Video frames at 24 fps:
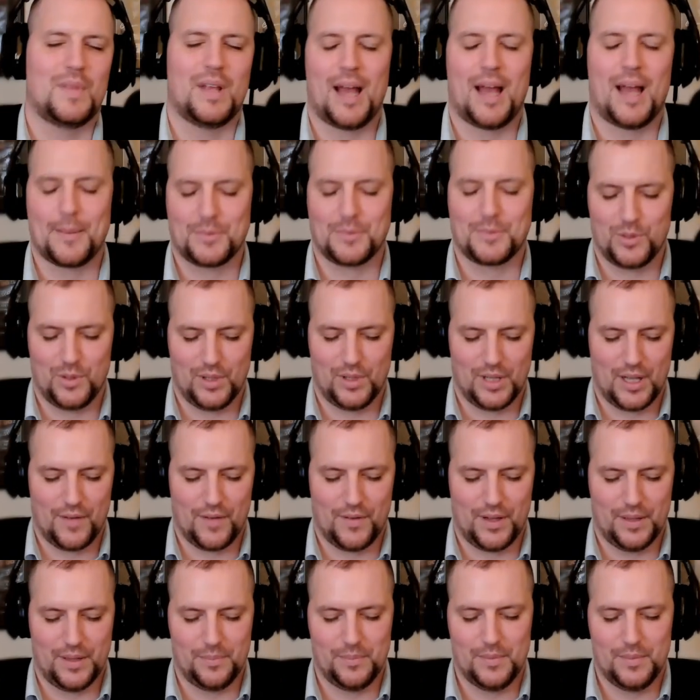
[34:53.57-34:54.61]
Absolutely love
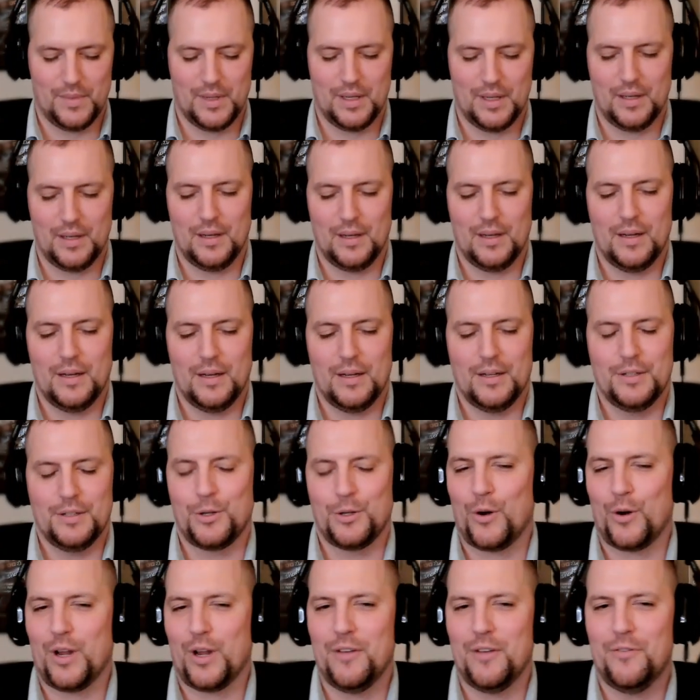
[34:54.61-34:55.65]
it.
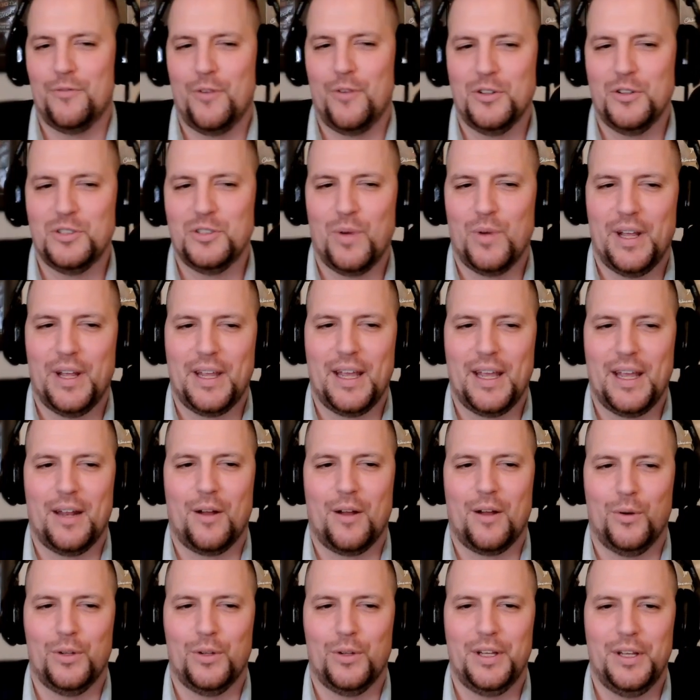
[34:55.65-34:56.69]
Dordy, if folks want to get a
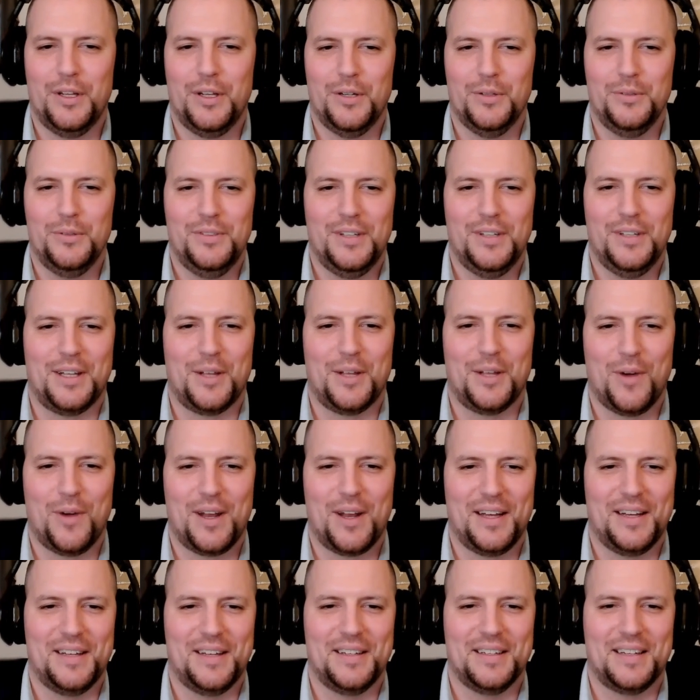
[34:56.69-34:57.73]
hold of you and they want
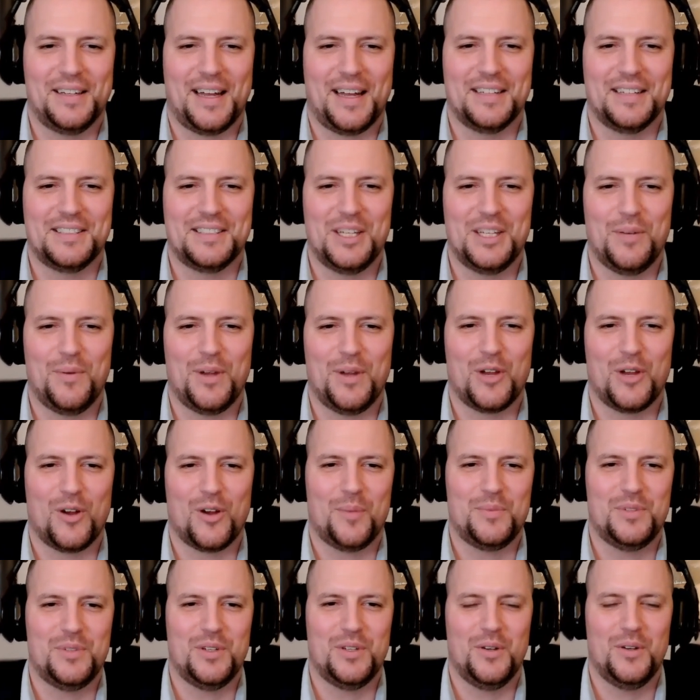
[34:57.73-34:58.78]
to kind of see what you're
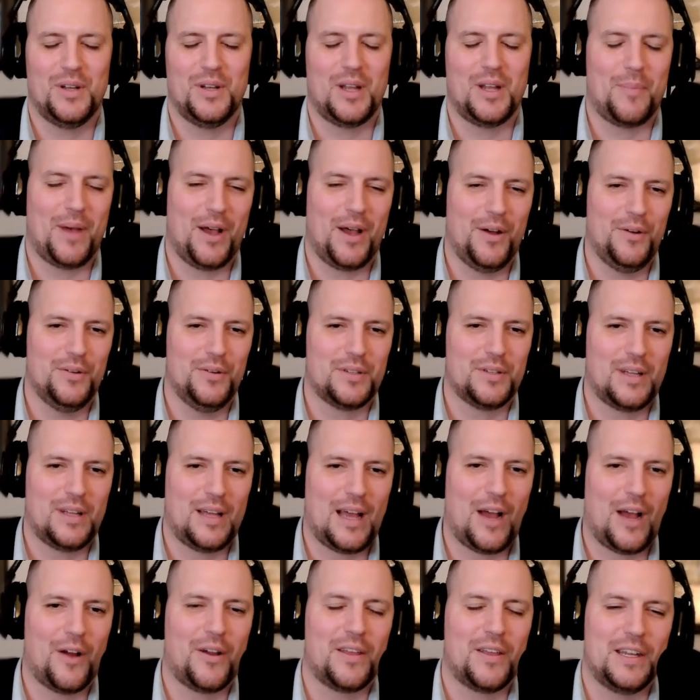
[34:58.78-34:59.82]
up to and about,
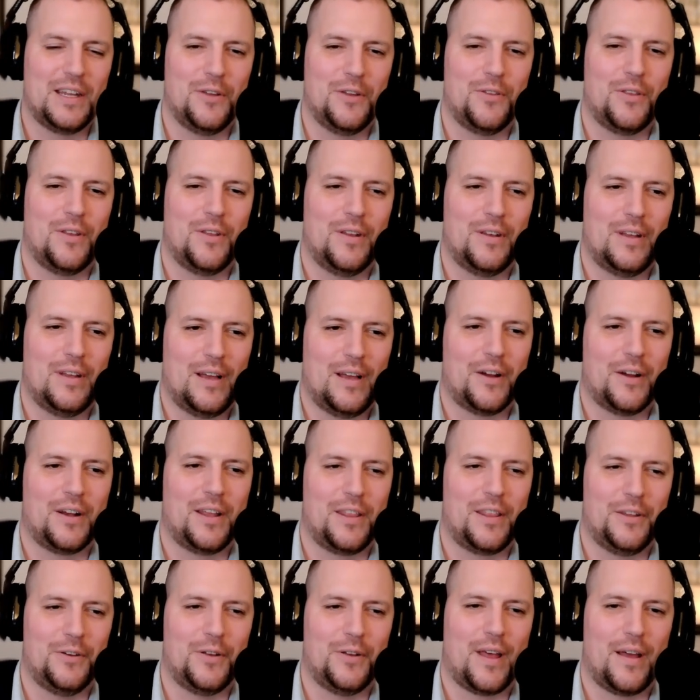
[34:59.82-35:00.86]
how can they do that? How can
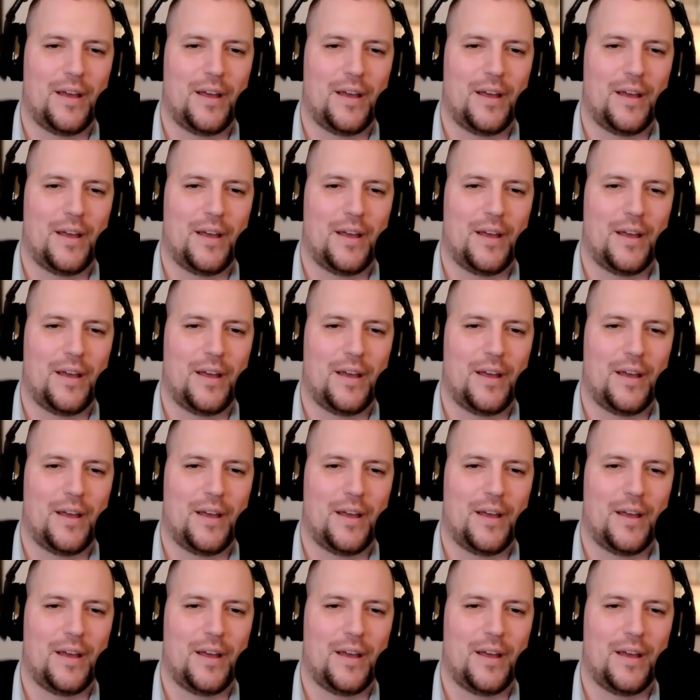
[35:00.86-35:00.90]
they do